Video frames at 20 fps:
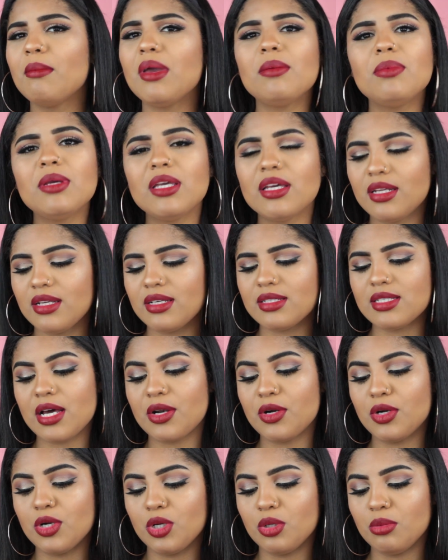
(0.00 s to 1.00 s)
Maybe it is,
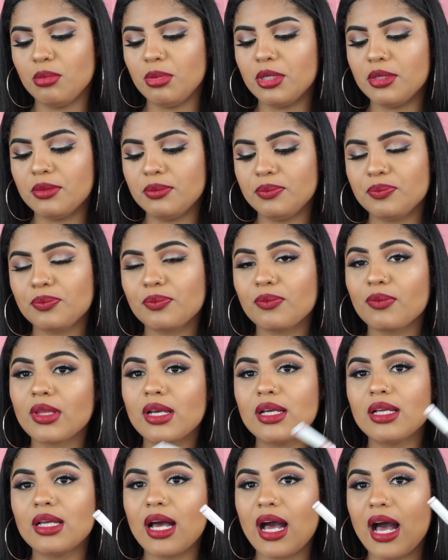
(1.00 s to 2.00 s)
I don't know, but
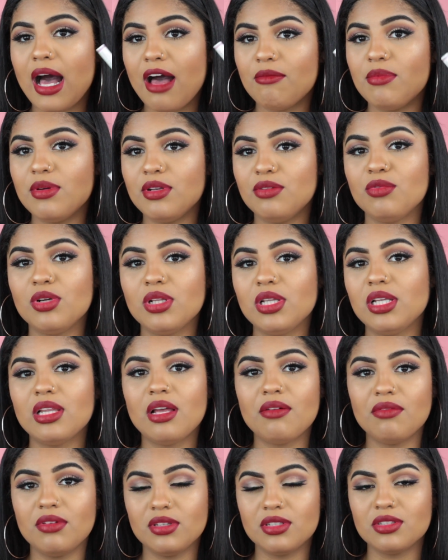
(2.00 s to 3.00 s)
I've been really
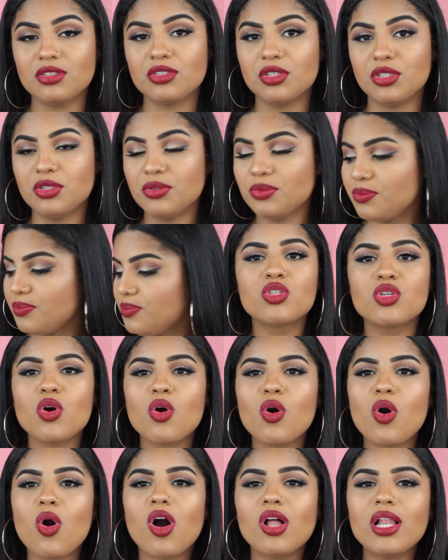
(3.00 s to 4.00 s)
loving this glue. So
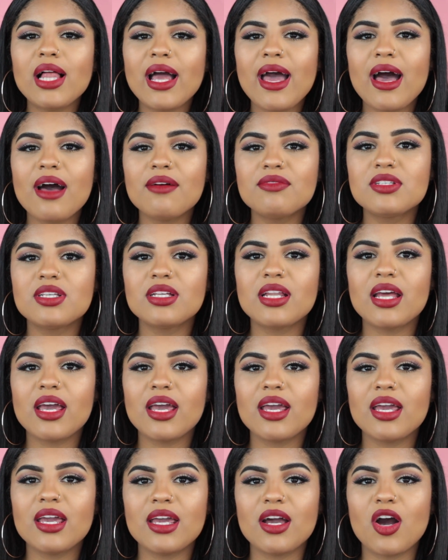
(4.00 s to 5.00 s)
all I have
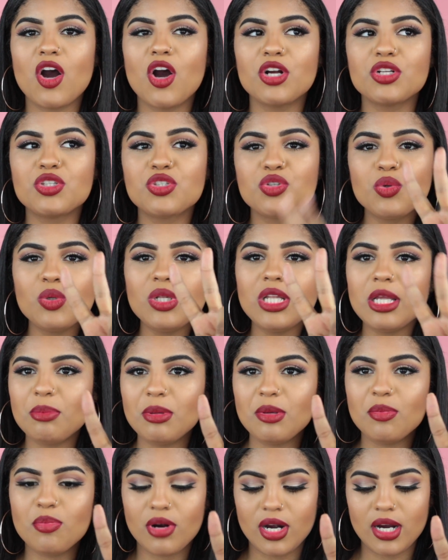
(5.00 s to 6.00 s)
today are 2
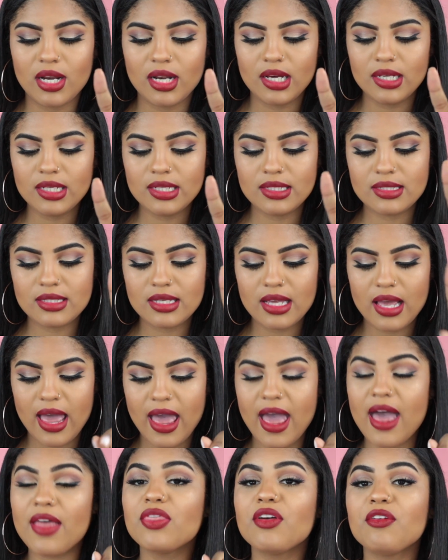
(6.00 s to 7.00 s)
lippy products,
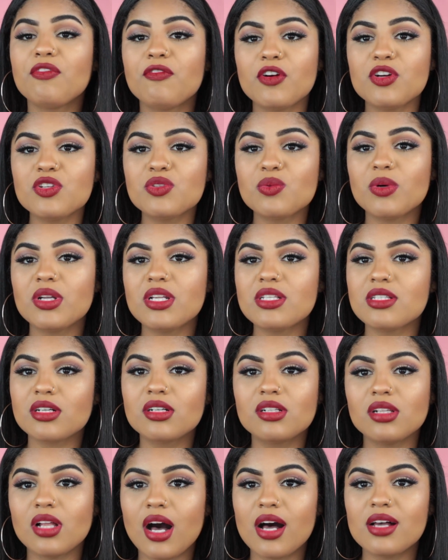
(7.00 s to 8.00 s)
and the first one is a
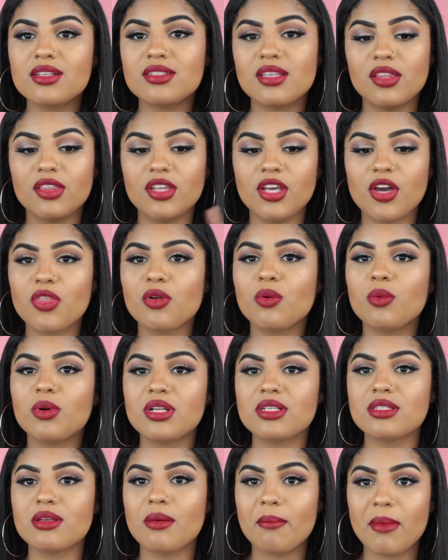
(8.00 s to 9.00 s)
gloss and the other
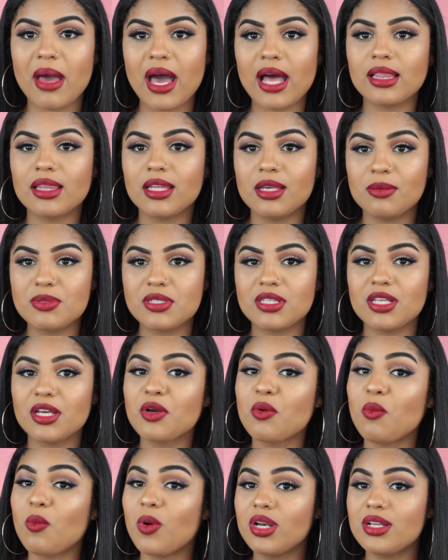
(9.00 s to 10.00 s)
one is a matte
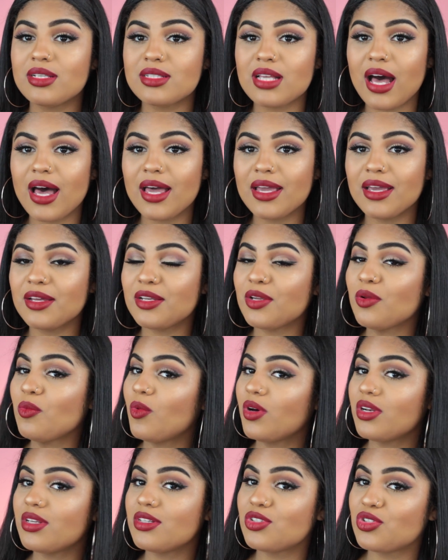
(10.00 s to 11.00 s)
lipstick. One is high-end
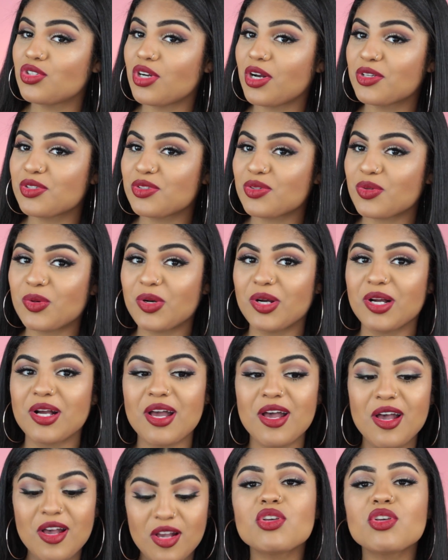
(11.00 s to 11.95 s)
and one is drugstore.